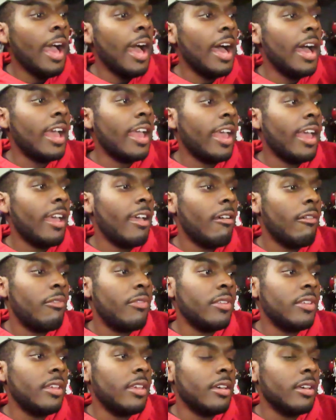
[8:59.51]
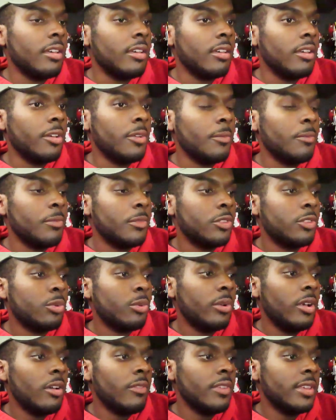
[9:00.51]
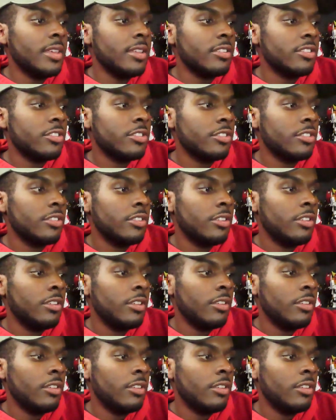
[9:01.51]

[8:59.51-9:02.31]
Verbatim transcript: I have the 12-inch uh,